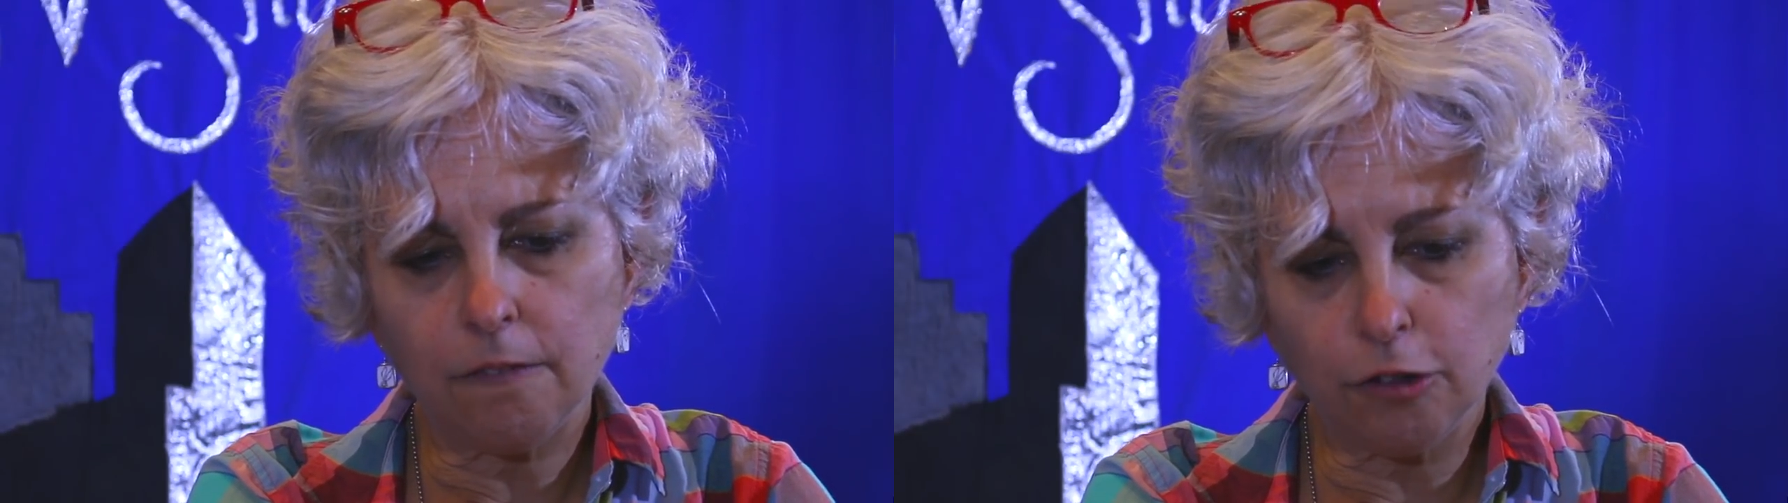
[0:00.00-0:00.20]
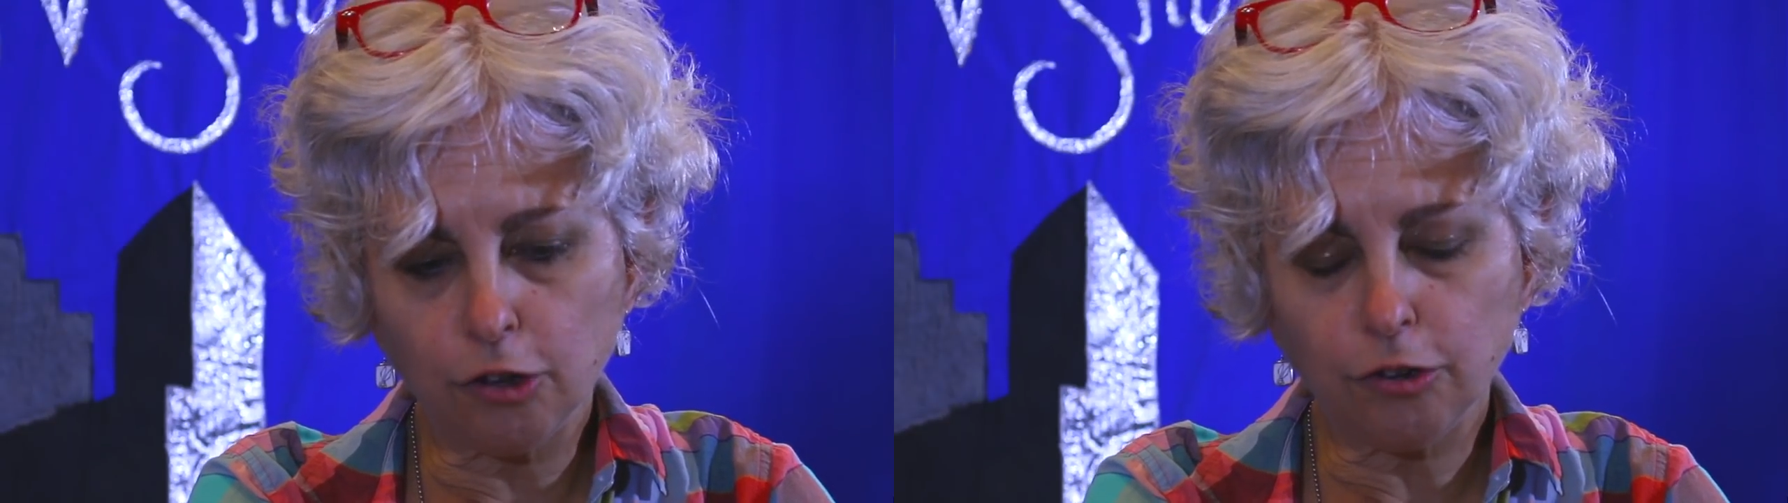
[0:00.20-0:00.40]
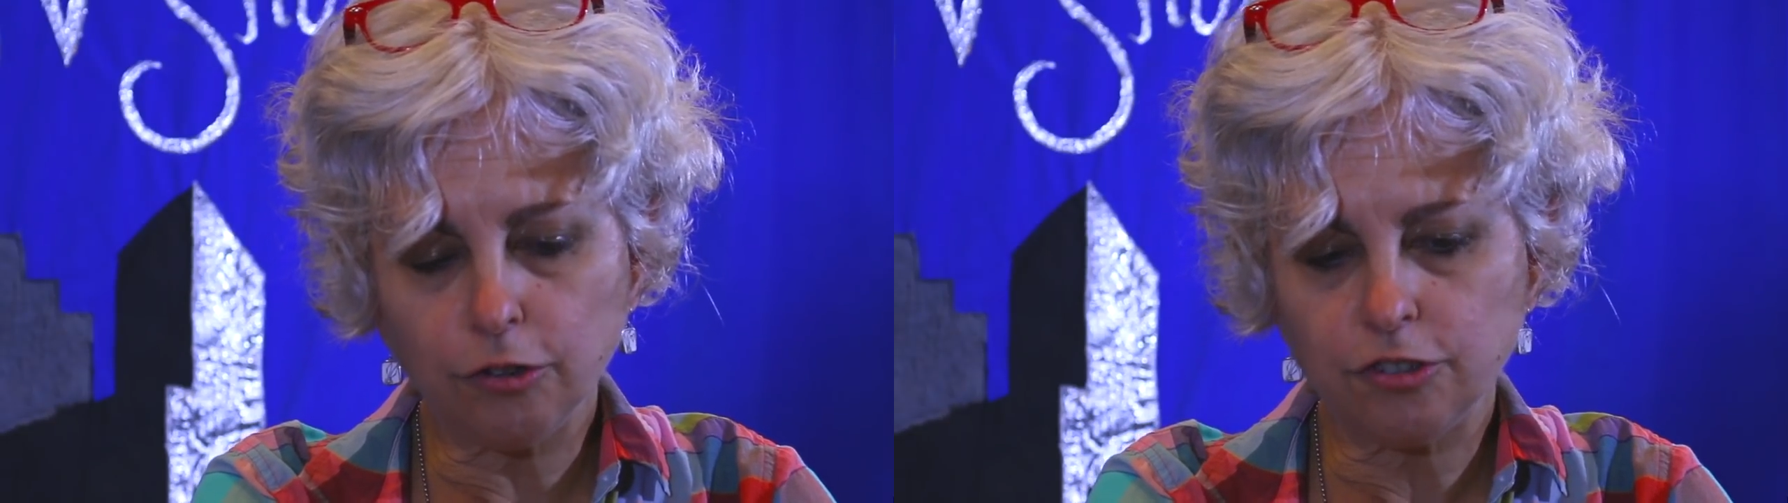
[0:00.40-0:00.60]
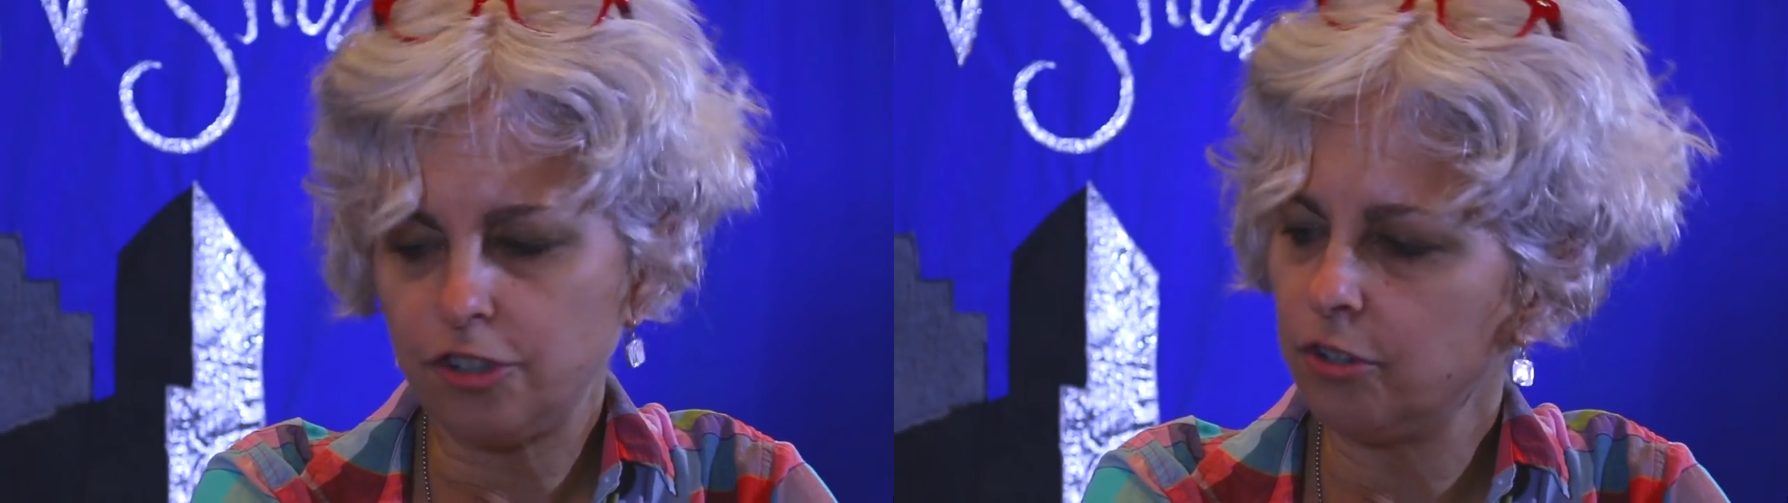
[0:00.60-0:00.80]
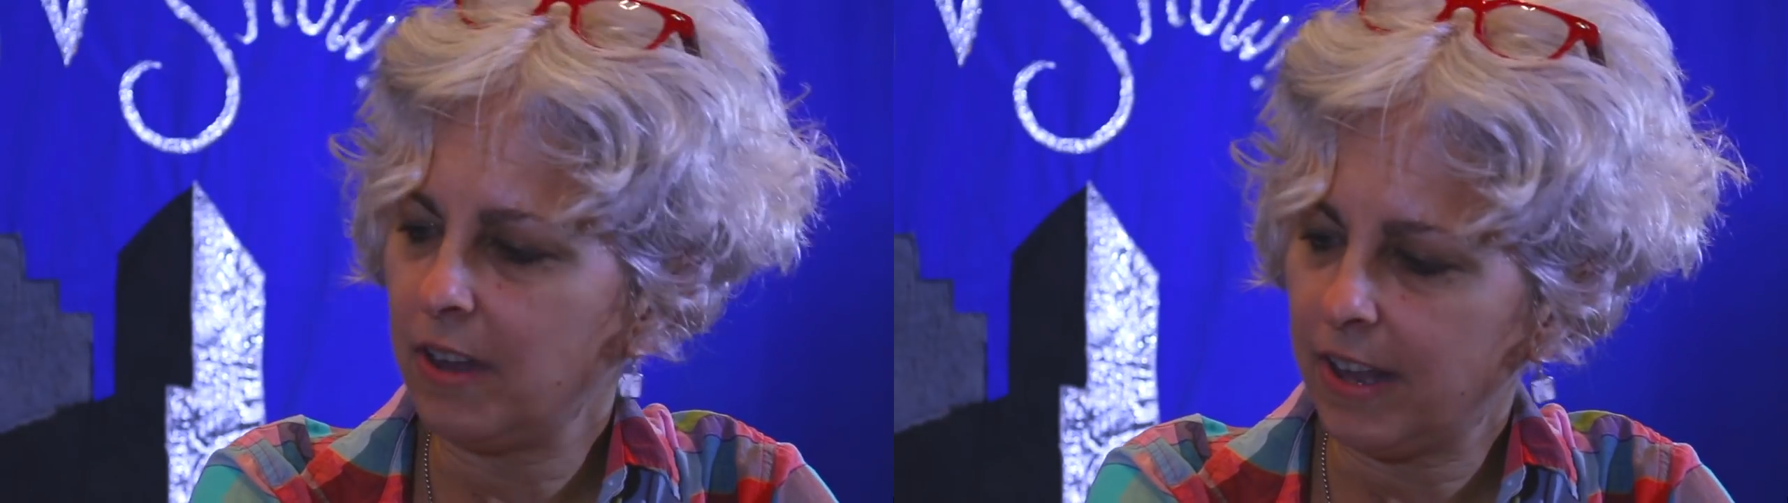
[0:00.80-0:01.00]
learned
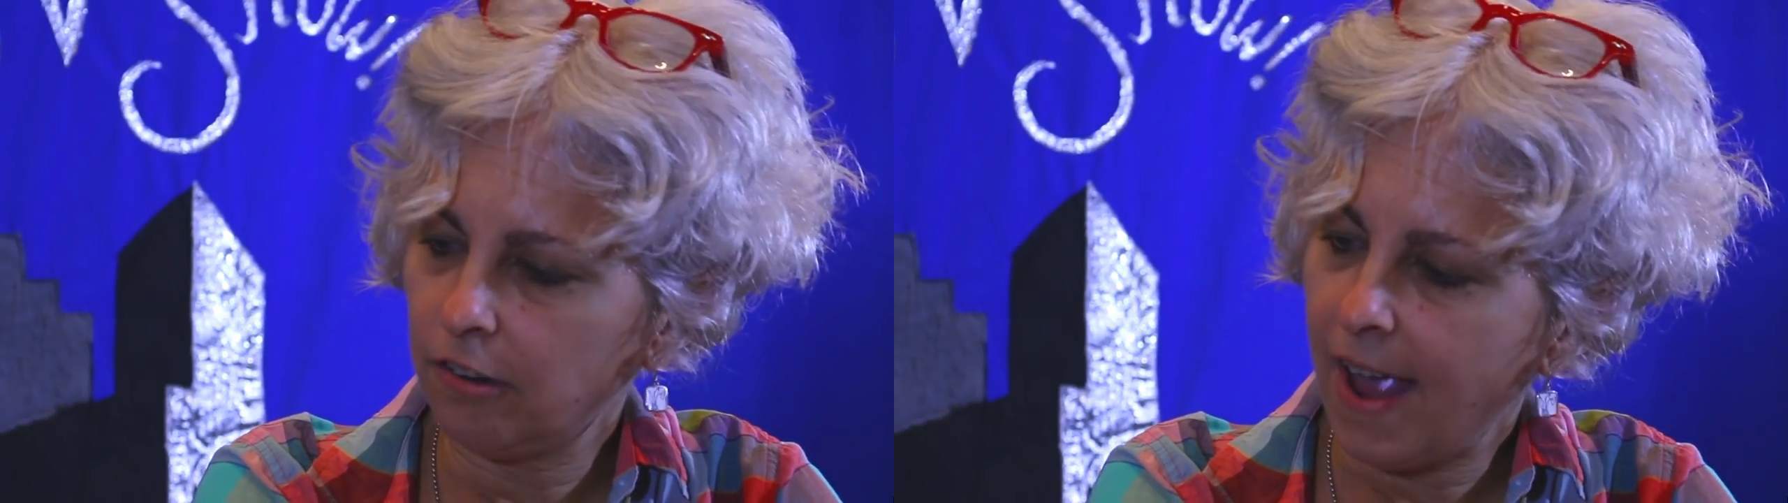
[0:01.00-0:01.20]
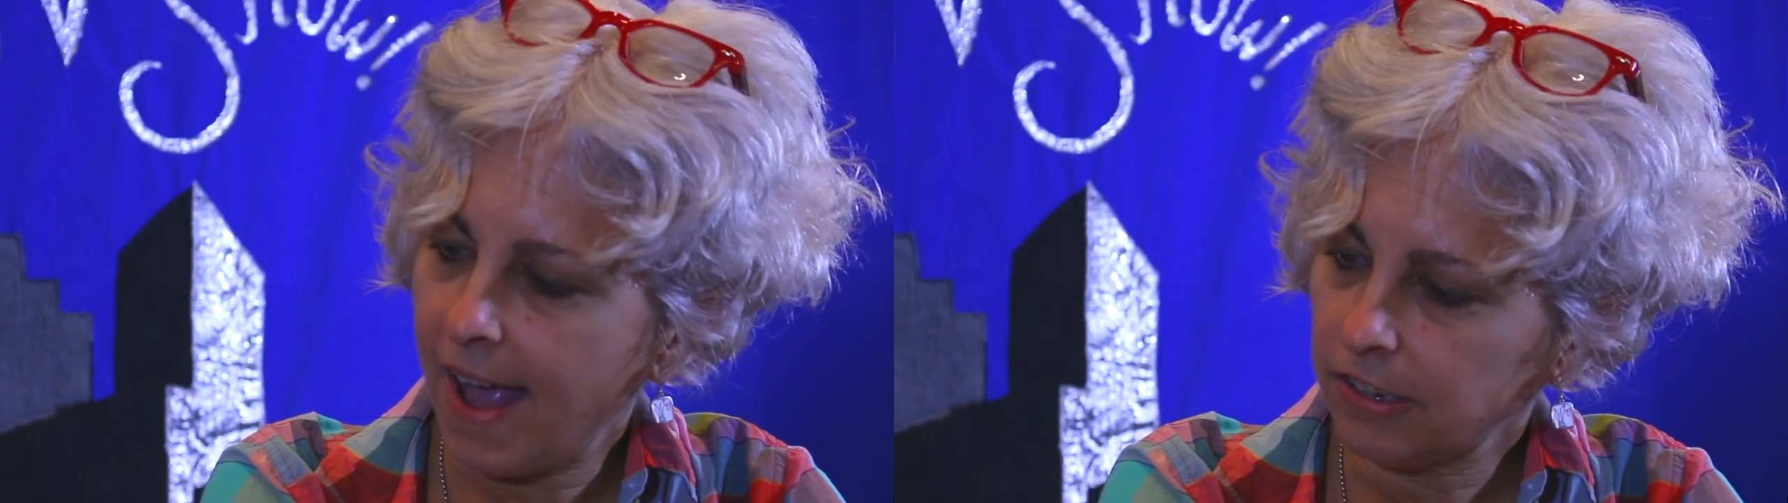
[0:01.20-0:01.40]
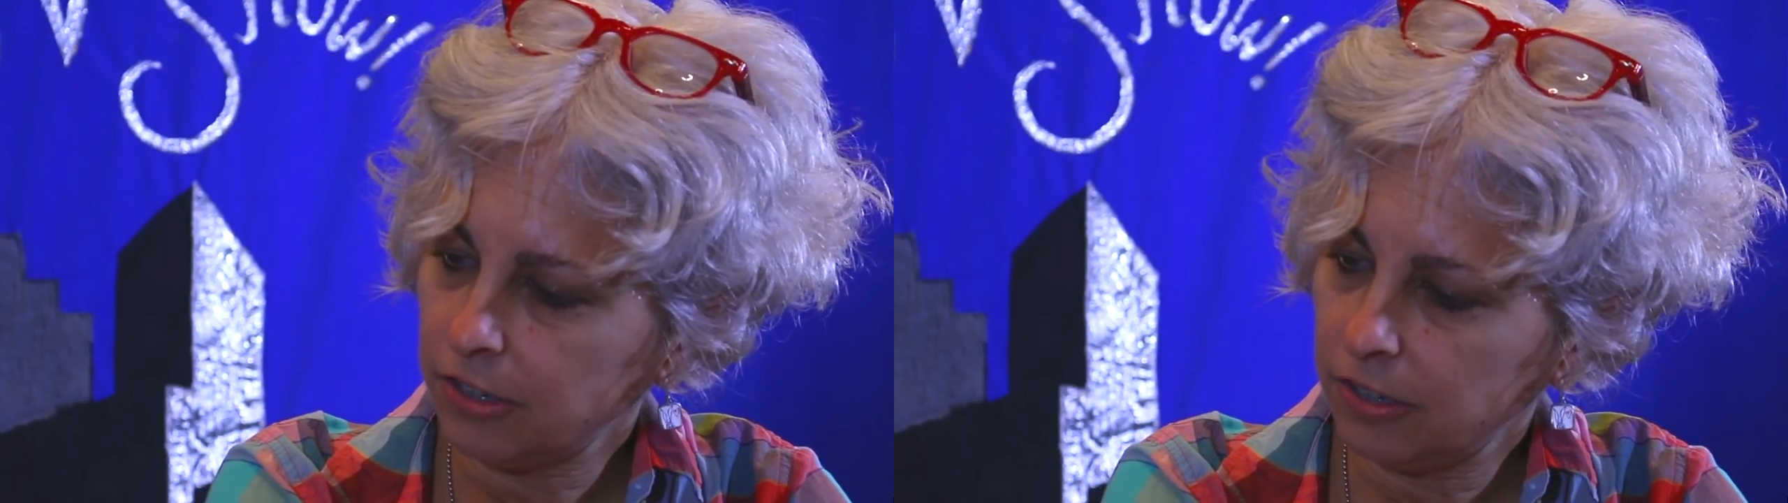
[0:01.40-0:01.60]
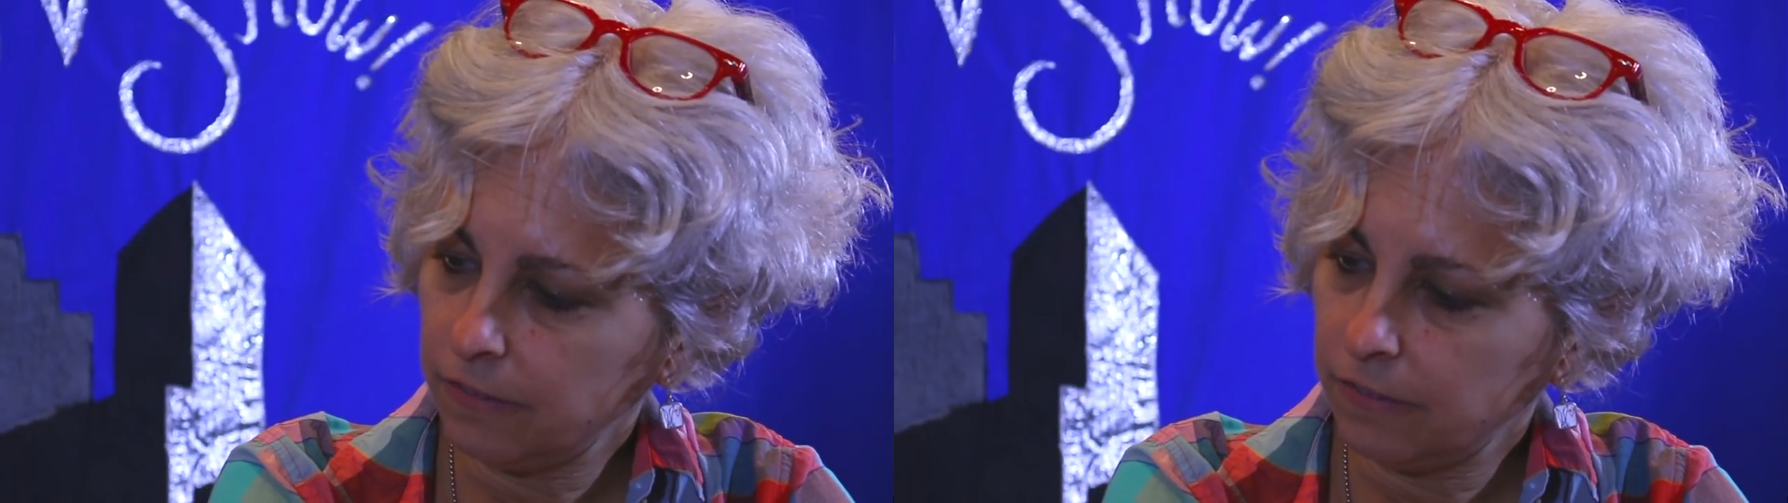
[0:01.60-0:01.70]
to interact